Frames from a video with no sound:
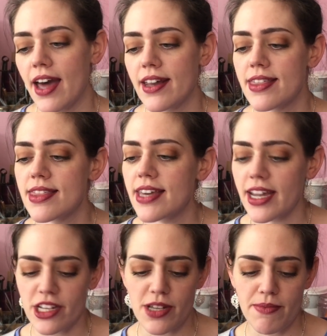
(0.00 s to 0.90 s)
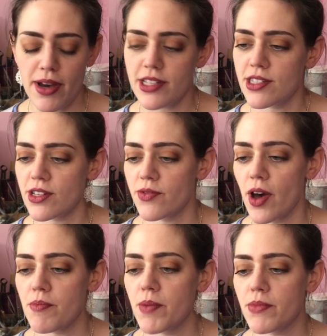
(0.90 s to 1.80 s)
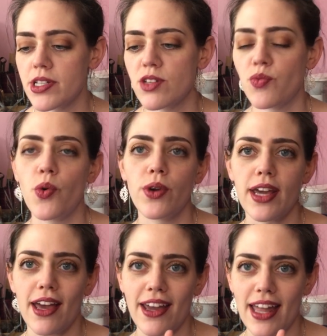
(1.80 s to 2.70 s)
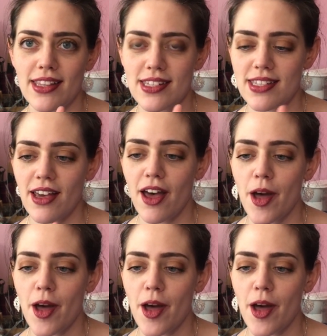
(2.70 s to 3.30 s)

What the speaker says: and I think her mum must have worn it against